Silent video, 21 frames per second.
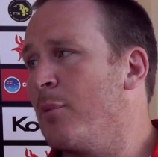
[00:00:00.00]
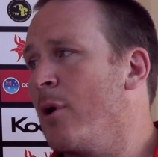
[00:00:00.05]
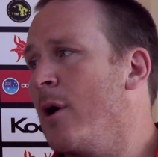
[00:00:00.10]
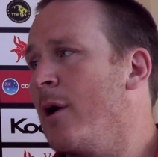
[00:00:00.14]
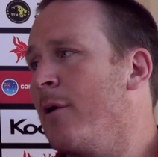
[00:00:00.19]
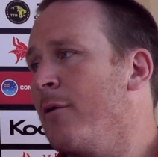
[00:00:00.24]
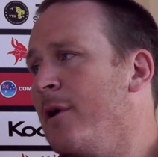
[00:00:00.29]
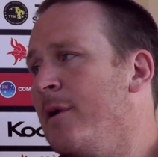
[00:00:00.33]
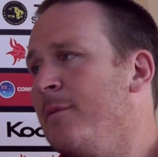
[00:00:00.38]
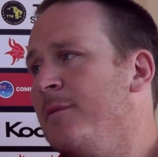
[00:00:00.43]

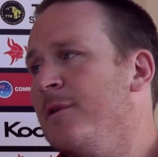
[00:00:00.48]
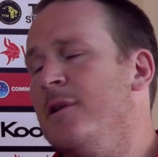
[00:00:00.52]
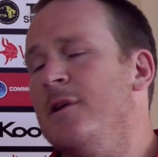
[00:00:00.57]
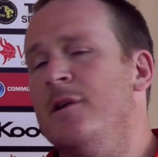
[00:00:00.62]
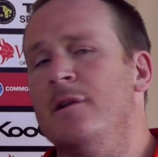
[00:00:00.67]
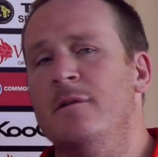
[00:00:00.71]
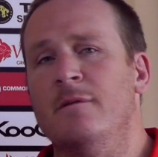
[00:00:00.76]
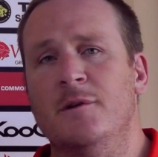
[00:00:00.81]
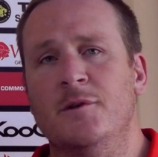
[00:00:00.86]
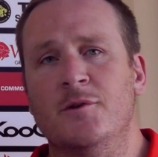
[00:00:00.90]
program to
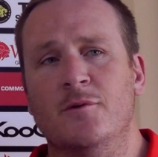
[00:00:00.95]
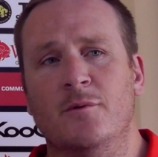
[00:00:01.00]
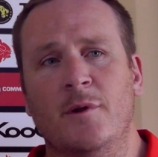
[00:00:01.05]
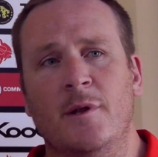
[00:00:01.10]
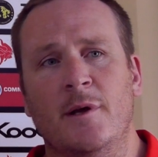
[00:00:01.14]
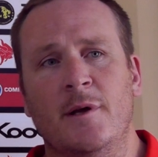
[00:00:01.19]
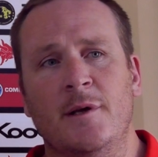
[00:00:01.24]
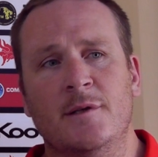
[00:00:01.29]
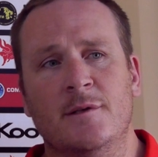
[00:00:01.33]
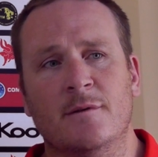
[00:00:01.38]
the individual
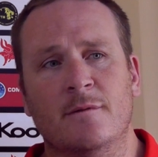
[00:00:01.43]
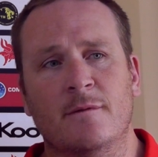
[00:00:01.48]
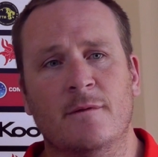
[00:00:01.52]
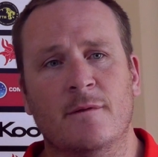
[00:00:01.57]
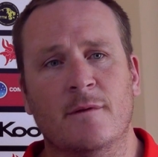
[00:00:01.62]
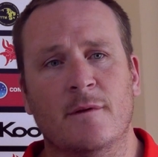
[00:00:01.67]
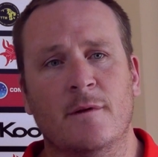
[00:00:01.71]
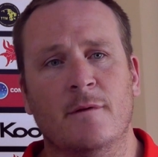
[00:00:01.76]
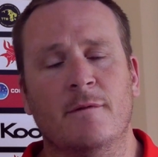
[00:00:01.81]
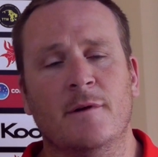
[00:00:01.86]
needs
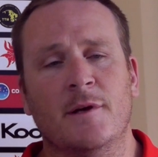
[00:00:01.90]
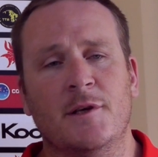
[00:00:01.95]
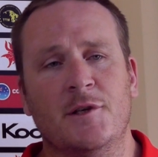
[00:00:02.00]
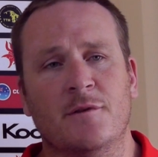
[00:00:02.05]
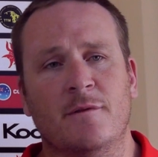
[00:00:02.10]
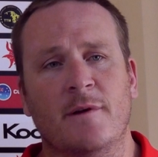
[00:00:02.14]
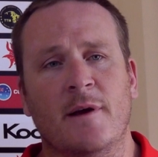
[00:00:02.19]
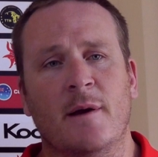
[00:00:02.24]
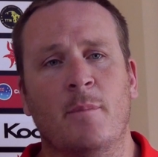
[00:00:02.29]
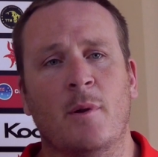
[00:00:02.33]
of
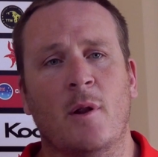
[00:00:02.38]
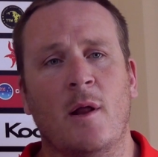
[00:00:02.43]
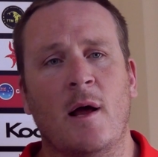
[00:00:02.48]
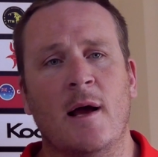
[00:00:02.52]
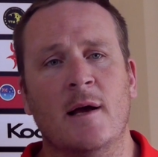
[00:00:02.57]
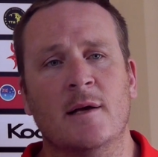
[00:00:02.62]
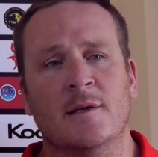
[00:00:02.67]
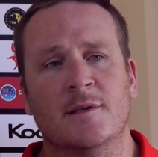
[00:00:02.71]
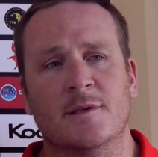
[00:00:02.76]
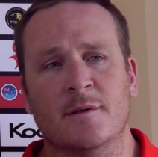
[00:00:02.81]
each of our
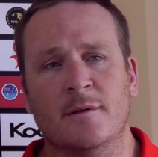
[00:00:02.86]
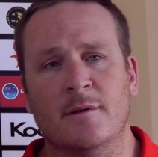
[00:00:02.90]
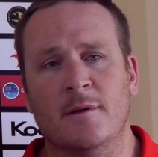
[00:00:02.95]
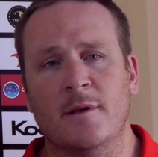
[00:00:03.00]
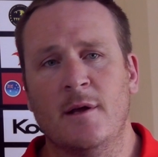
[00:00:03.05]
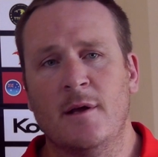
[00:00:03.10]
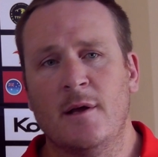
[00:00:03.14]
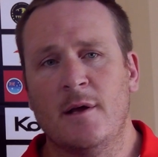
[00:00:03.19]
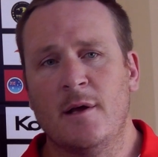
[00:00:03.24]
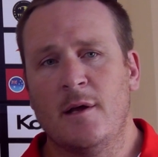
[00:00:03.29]
players,
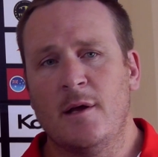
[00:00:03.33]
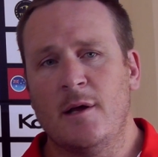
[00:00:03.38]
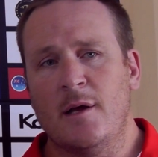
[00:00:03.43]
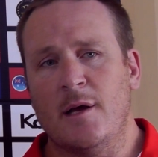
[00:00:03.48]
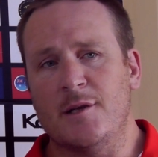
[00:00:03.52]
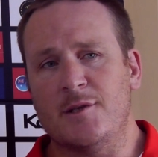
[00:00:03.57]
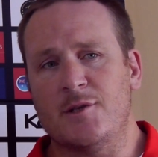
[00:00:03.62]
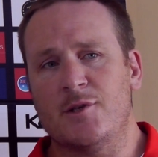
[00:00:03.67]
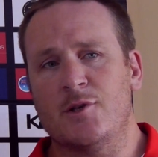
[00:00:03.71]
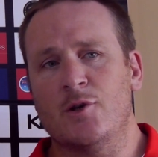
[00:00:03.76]
and
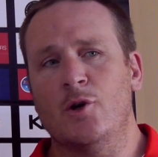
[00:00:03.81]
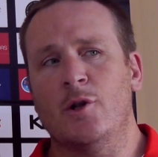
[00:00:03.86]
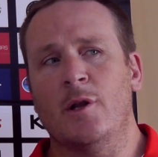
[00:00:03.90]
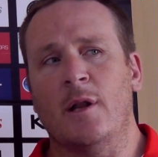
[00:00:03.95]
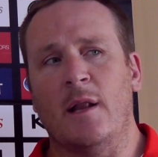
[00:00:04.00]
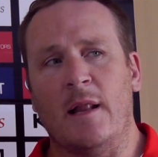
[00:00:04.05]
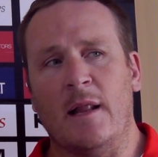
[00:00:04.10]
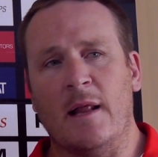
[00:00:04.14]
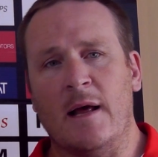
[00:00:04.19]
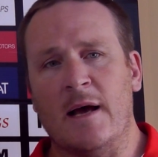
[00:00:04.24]

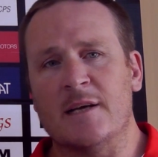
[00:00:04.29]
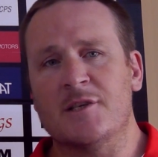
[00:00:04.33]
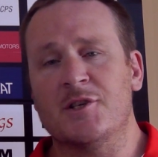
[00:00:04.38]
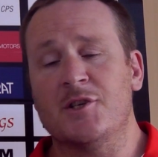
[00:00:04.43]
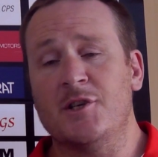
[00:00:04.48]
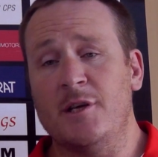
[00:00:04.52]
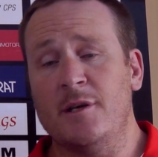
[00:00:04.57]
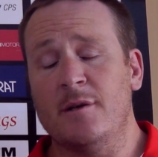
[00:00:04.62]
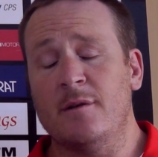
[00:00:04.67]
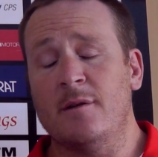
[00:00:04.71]
certainly
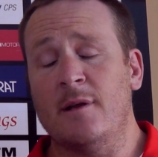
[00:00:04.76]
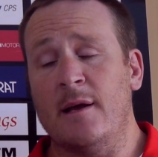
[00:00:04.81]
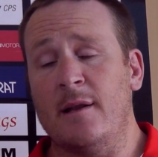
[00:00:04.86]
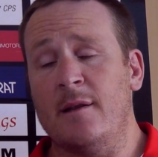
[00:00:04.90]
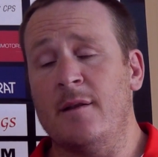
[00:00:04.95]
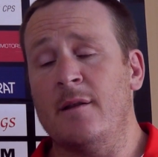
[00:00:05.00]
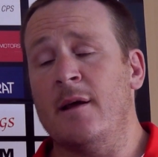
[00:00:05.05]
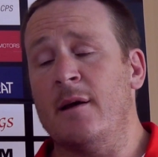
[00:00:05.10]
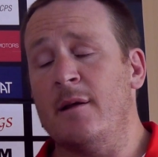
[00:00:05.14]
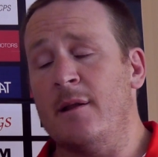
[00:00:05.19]
last year
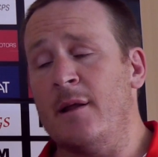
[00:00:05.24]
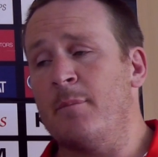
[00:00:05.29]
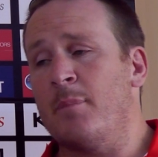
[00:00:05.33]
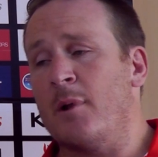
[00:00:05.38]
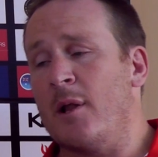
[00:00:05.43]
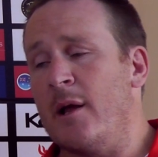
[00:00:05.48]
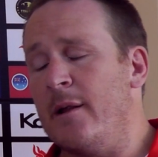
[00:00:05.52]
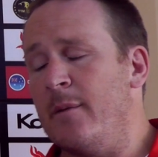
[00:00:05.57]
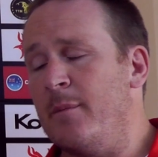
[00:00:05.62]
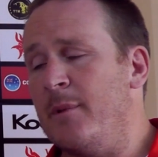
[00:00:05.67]
that
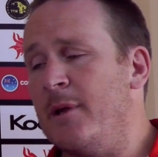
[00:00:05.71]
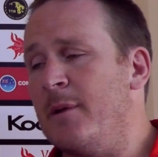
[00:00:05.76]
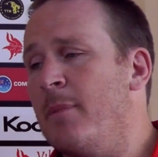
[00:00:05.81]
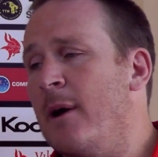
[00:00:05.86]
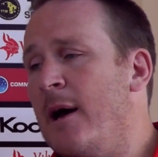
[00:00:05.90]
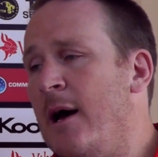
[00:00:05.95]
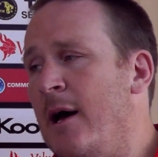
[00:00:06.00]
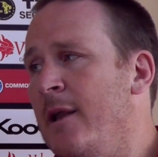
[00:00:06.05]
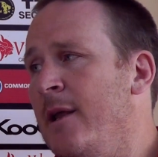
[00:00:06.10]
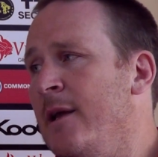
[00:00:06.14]
played a big
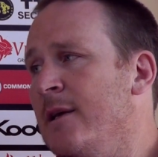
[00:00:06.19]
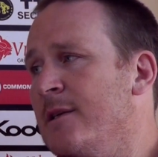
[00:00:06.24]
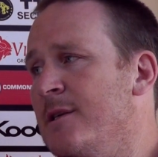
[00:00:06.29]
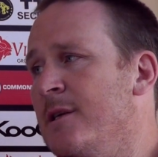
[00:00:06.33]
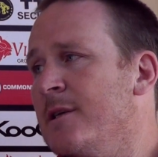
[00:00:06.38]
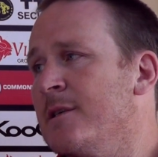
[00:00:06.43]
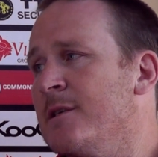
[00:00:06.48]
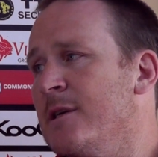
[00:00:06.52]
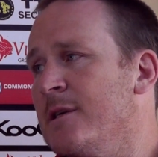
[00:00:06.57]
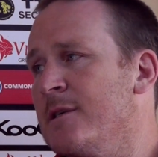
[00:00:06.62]
part in our
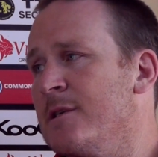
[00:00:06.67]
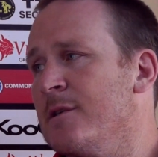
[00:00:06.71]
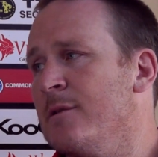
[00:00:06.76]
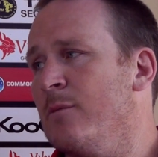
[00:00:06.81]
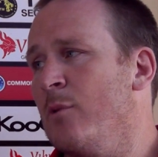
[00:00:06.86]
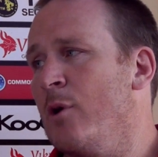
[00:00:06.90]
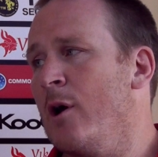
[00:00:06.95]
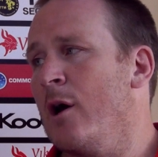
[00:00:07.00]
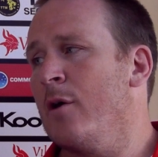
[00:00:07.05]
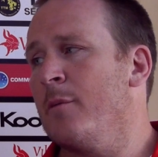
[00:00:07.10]
success,
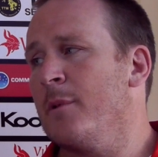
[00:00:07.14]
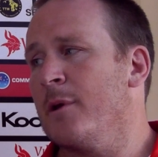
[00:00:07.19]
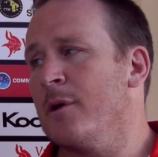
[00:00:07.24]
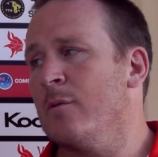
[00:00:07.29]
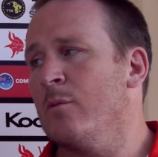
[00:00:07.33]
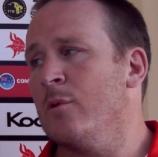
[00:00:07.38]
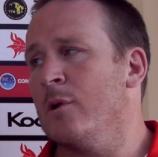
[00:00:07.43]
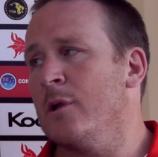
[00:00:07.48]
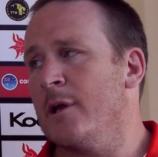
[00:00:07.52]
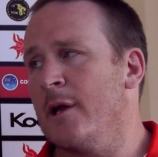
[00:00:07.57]
and we're
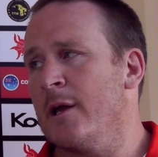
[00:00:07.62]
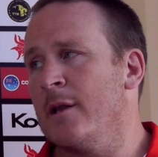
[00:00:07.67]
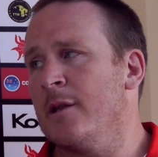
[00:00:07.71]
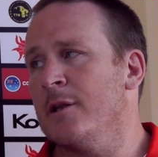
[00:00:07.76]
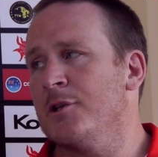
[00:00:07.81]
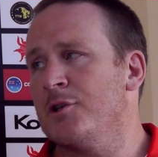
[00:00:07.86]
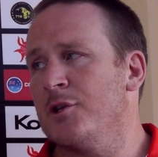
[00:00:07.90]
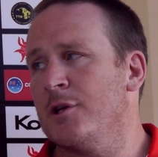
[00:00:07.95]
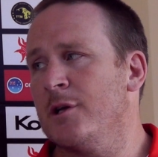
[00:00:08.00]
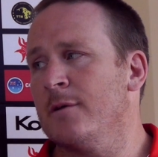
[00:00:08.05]
hoping it will
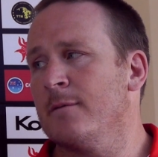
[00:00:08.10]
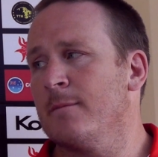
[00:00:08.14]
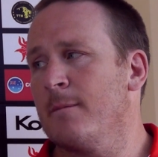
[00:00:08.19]
again this year.